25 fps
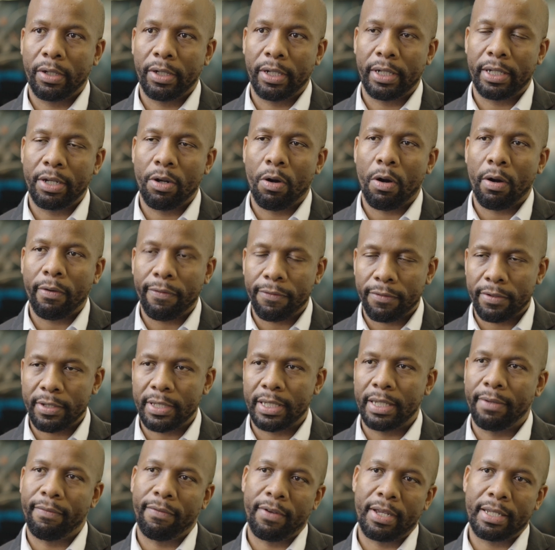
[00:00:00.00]
it
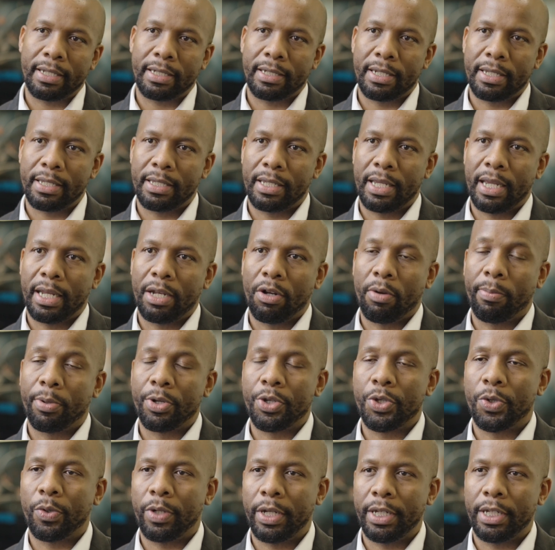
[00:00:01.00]
offers investors an
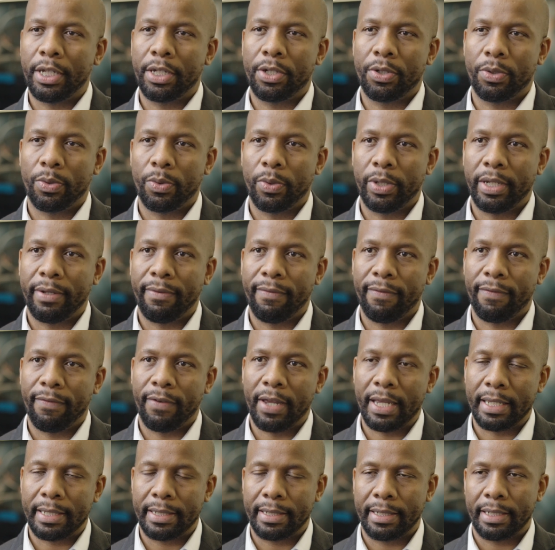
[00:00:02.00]
opportunity to
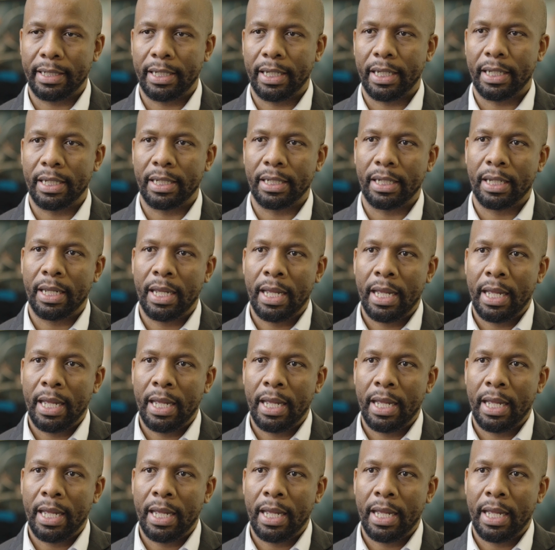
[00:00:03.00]
invest in,